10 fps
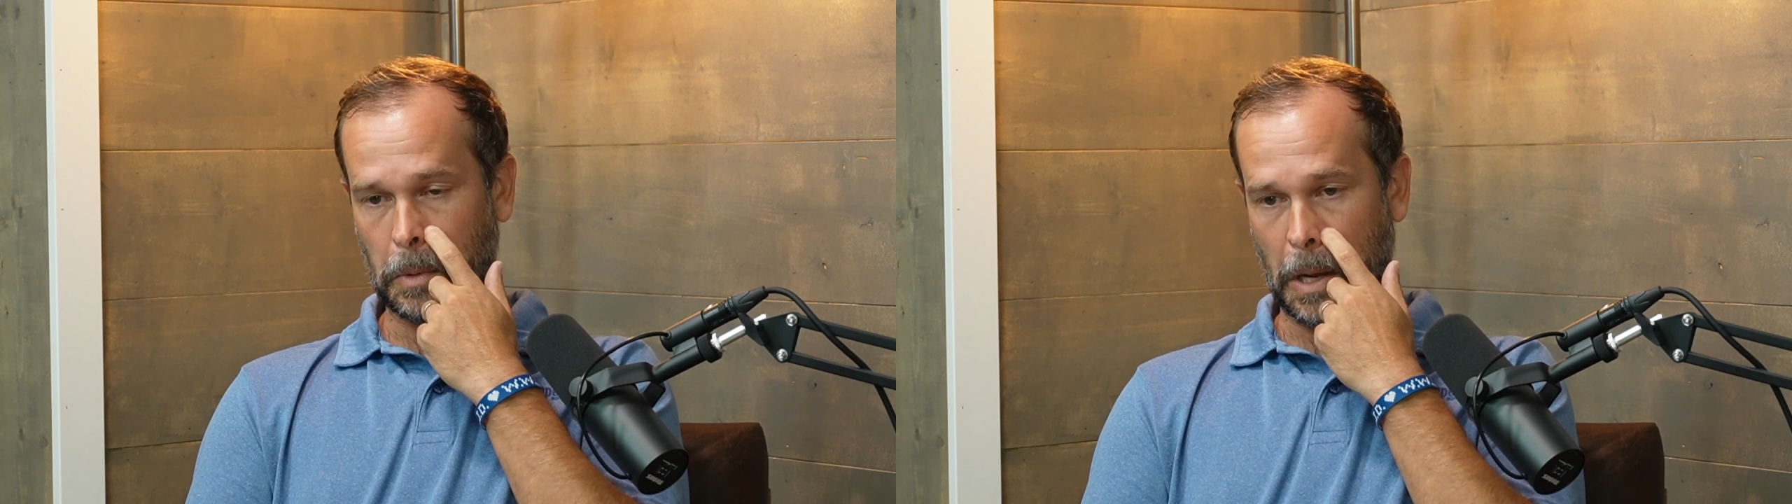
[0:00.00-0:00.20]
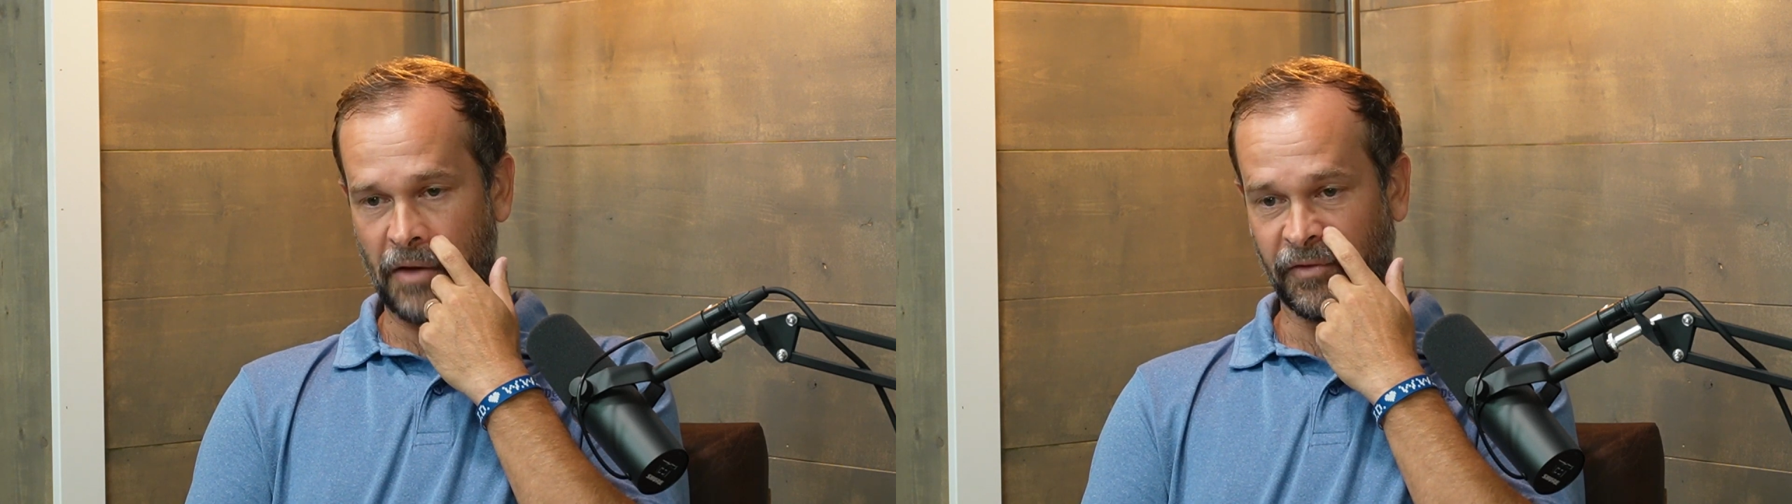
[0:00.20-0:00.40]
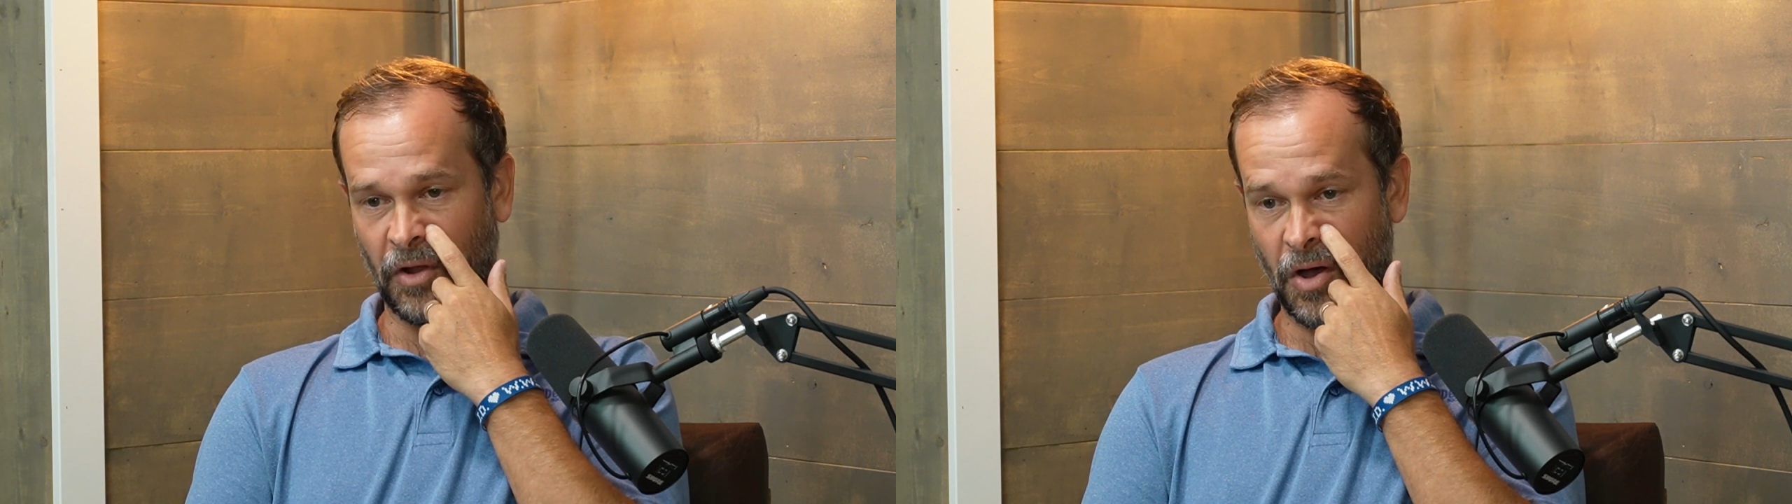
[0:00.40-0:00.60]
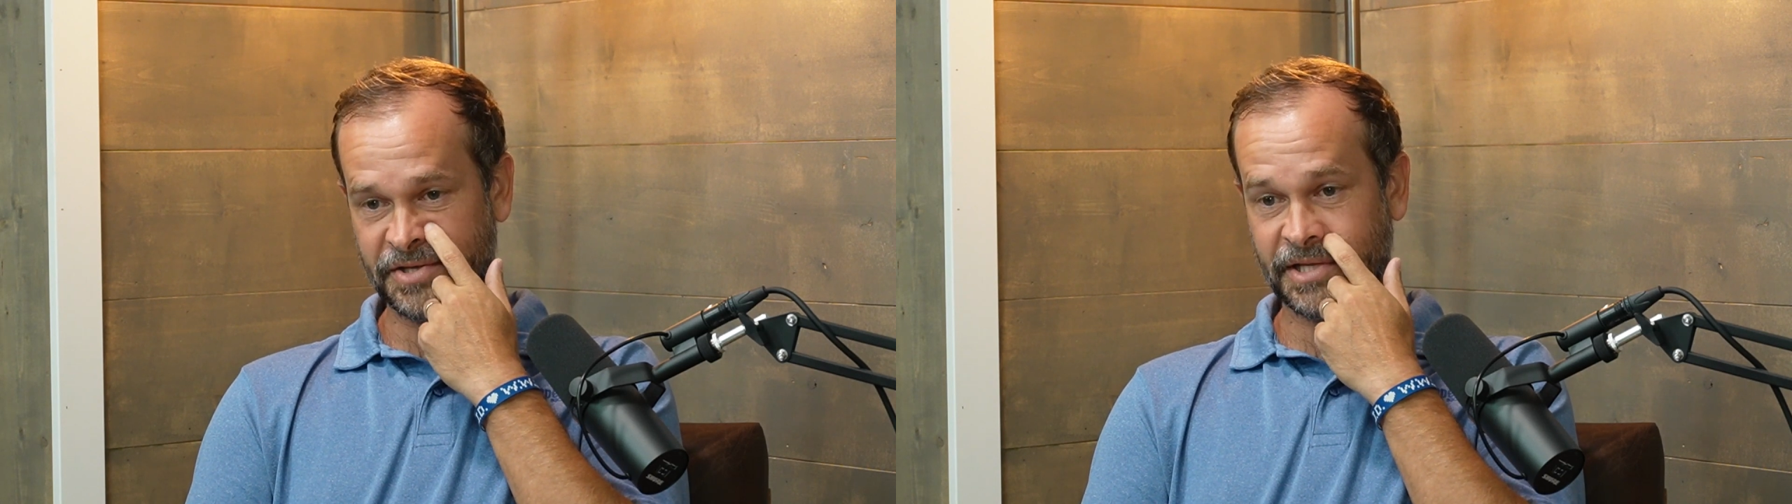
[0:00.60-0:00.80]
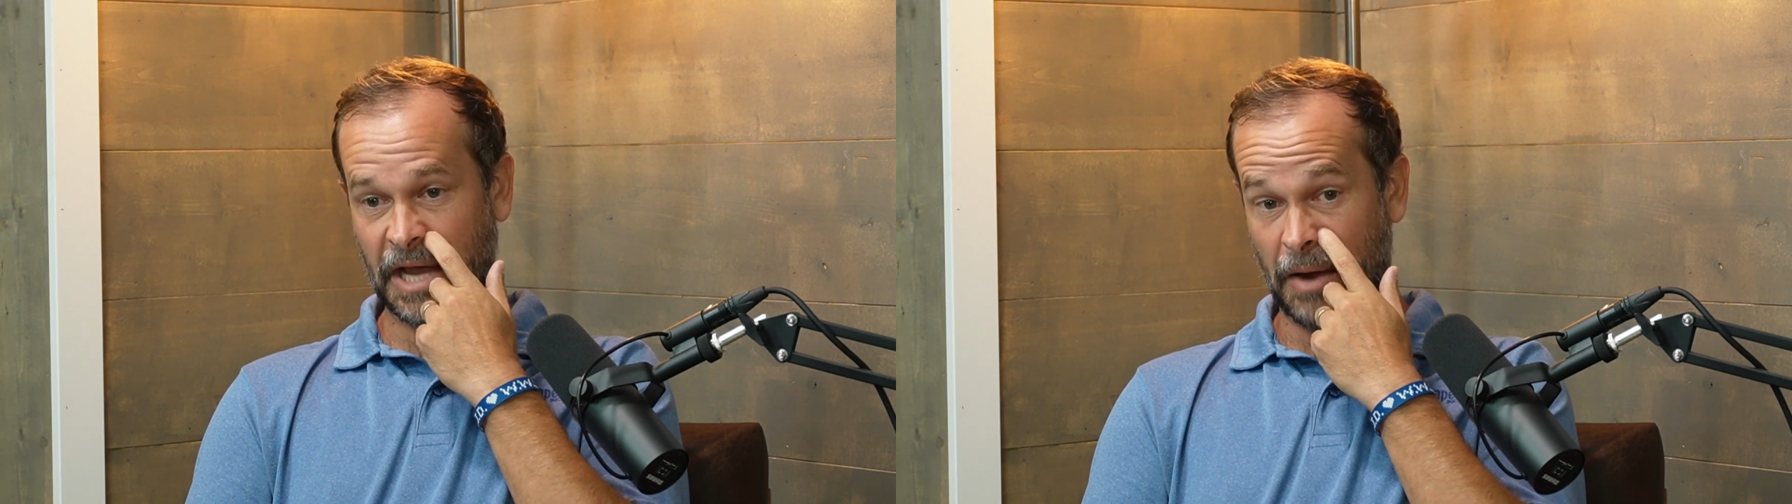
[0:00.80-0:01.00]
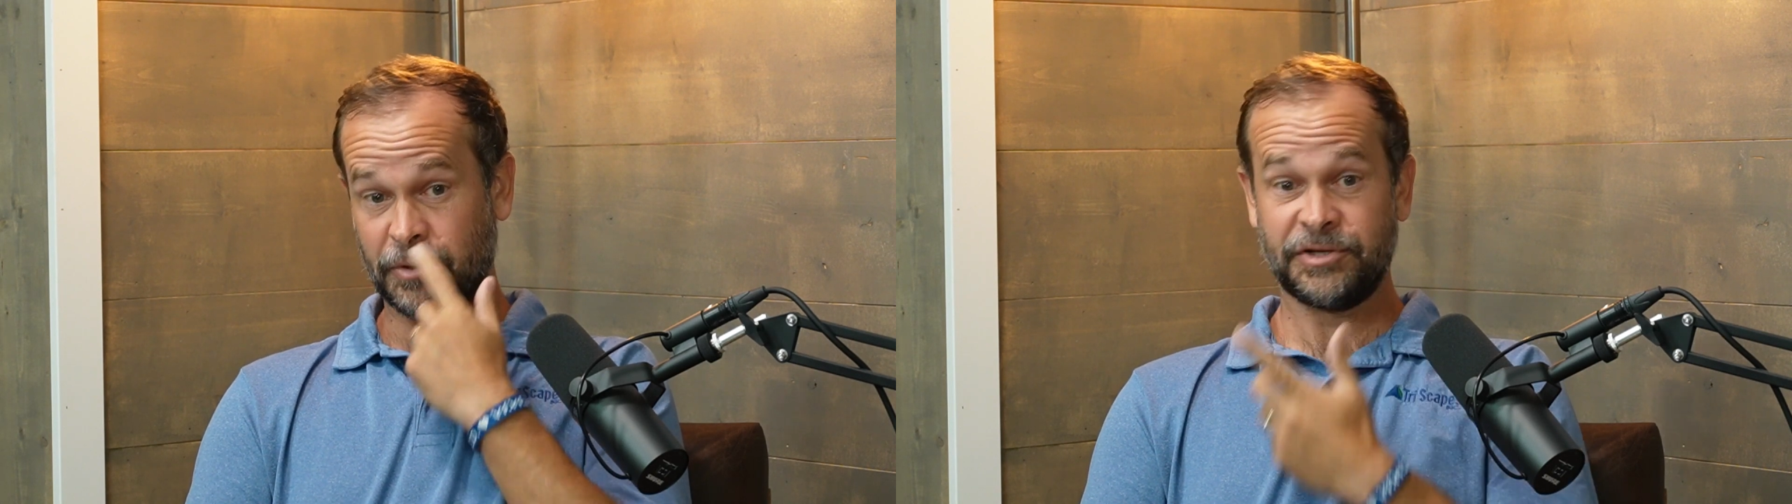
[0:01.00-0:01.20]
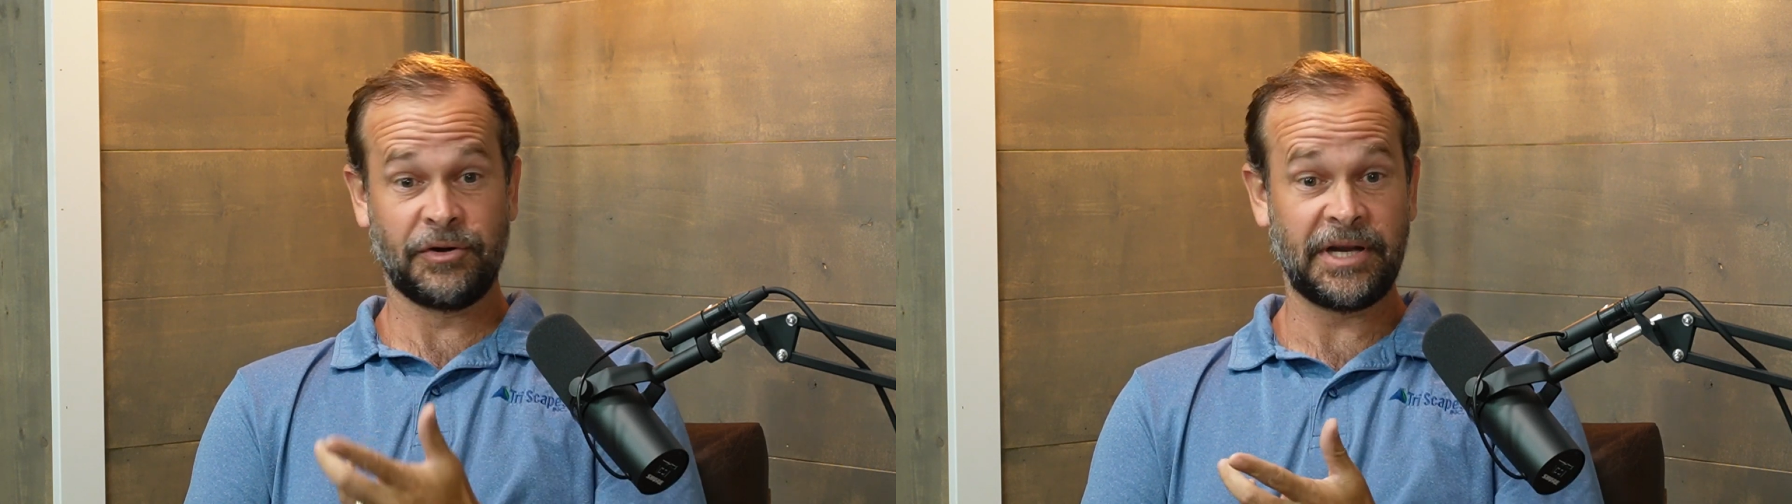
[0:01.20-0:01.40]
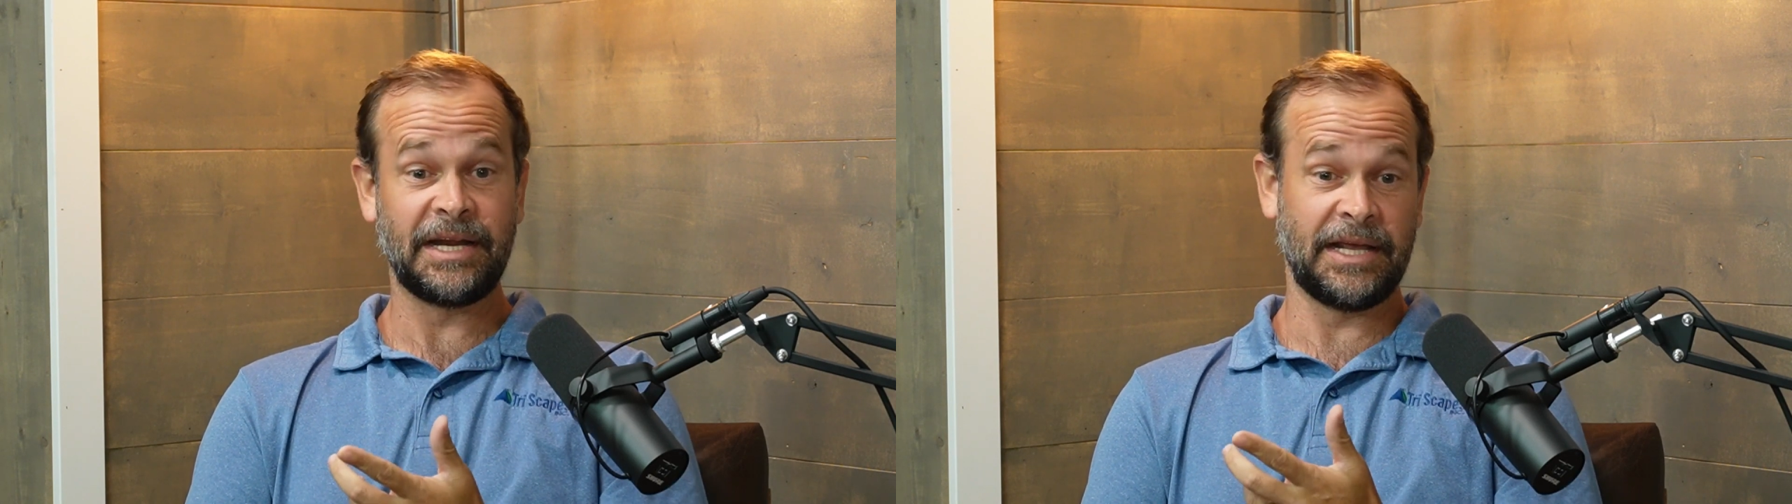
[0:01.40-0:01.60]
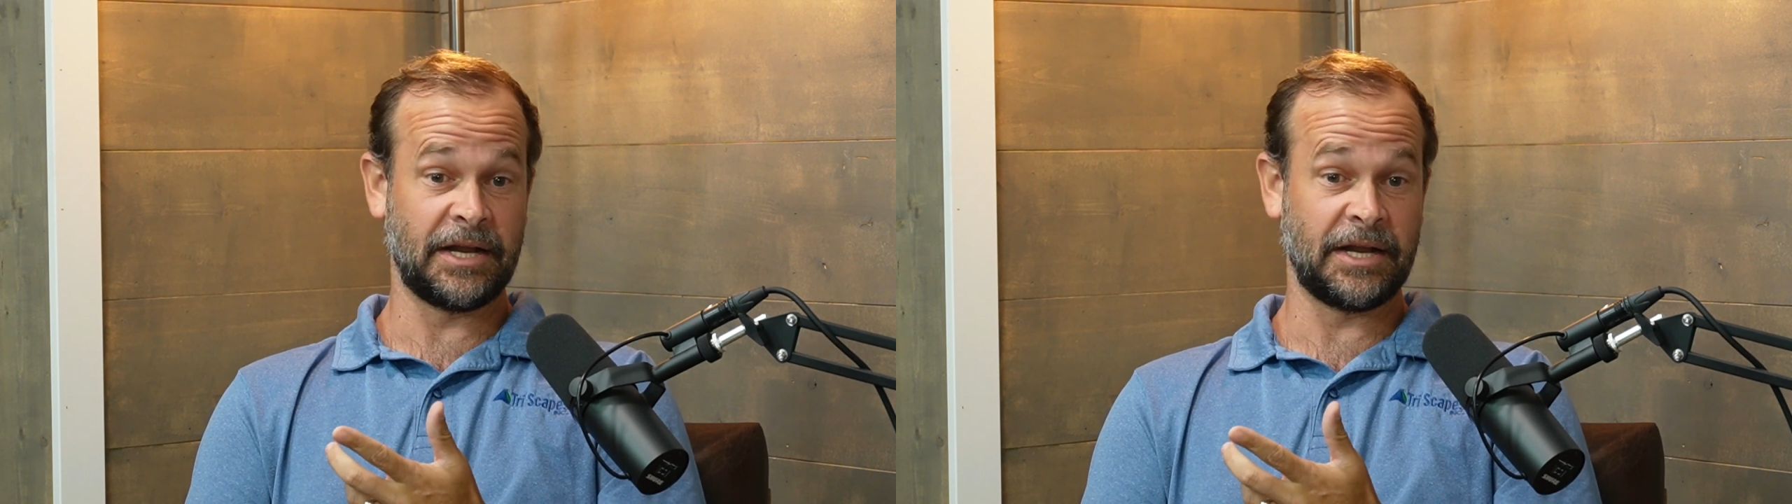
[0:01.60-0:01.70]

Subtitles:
have lost the opportunity to